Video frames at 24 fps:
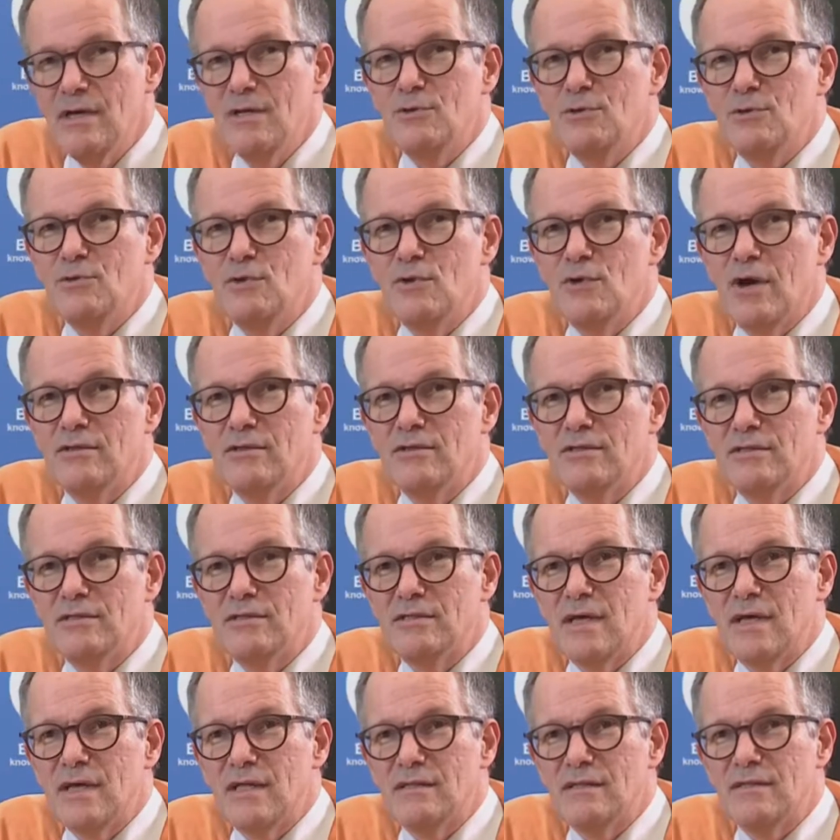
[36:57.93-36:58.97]
to
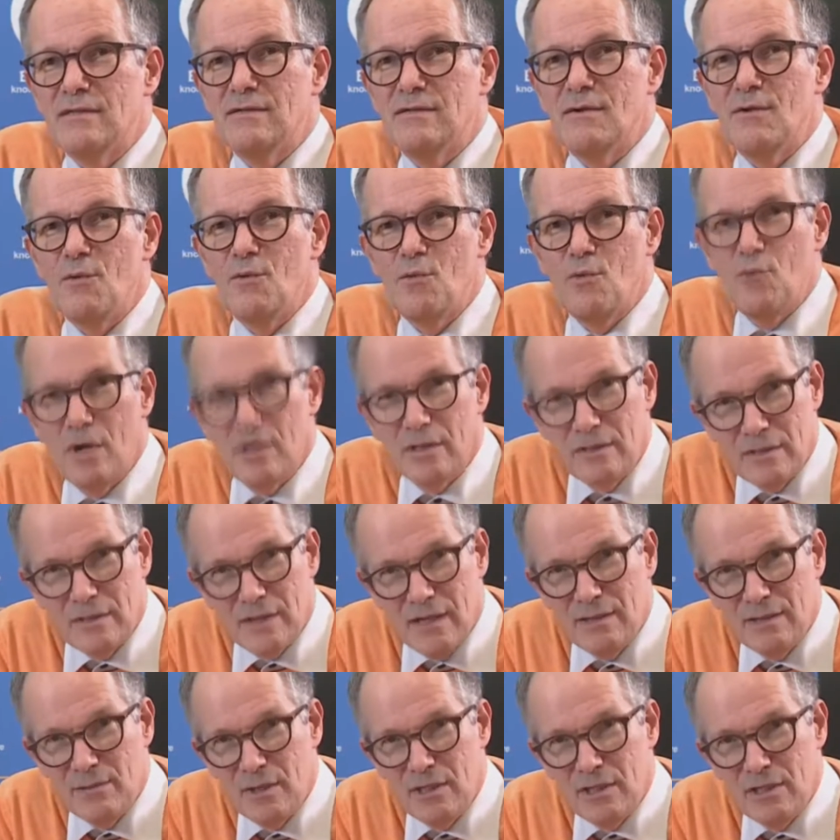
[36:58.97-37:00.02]
understand what
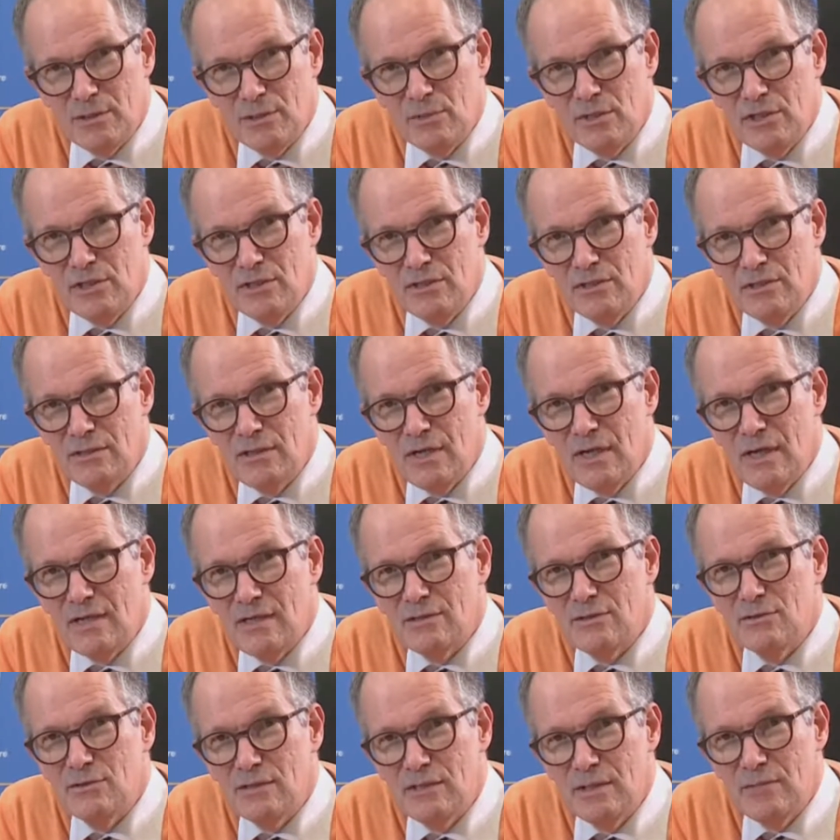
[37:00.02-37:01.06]
animal species are
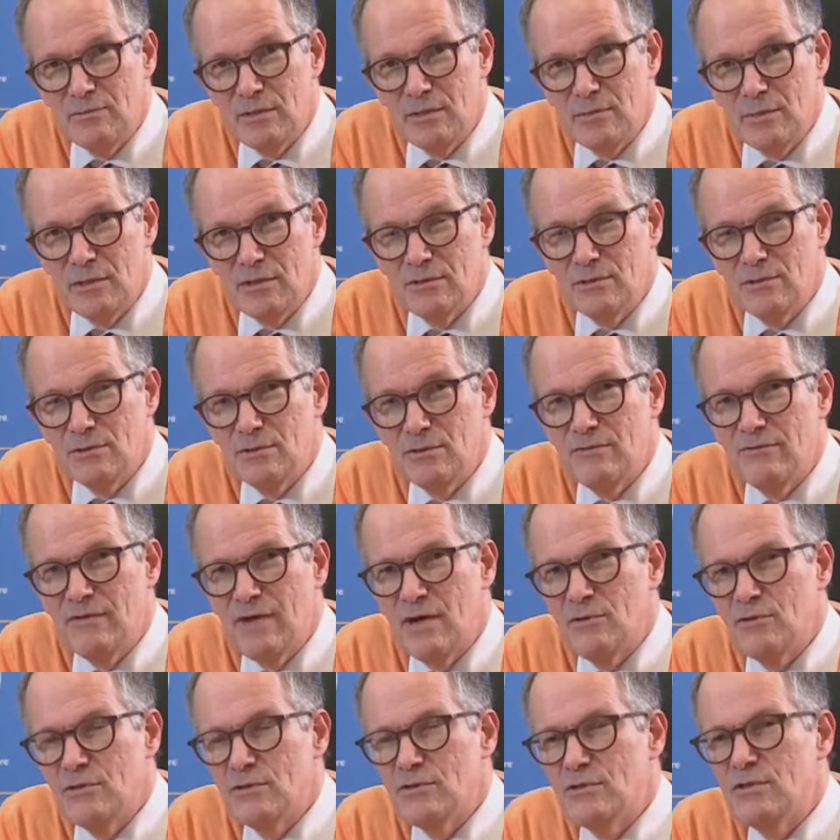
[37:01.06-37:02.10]
susceptible to the
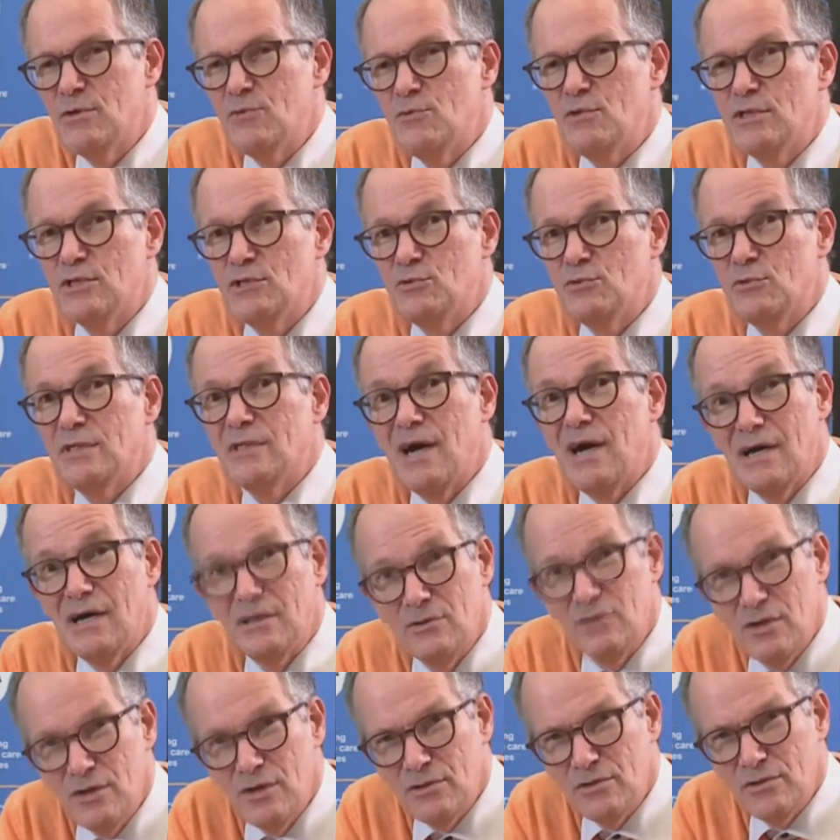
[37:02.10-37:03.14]
virus, which one are
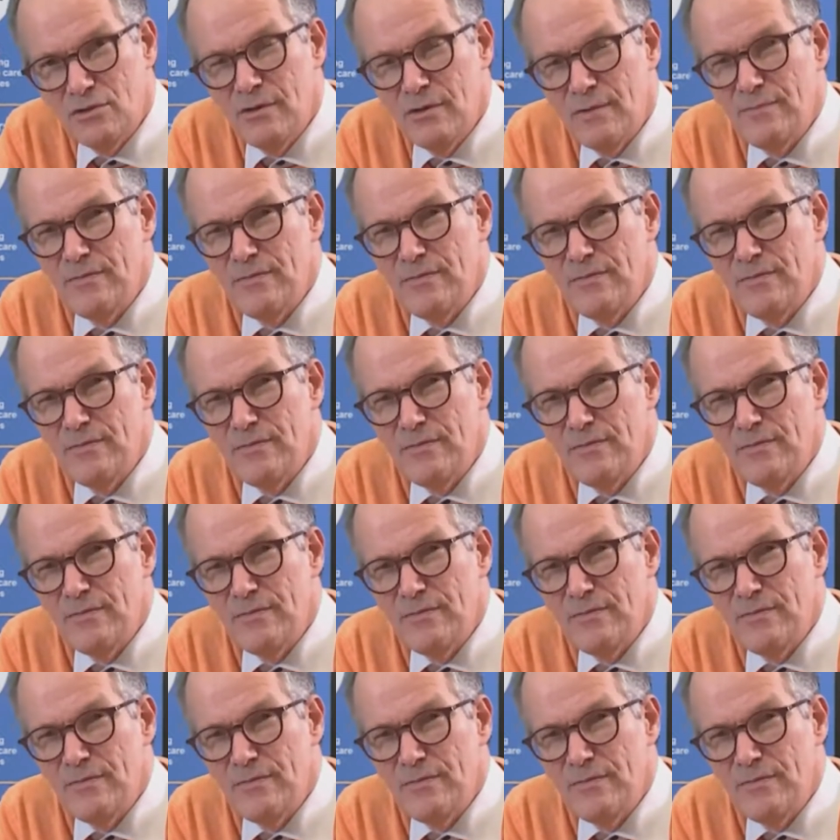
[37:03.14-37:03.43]
not,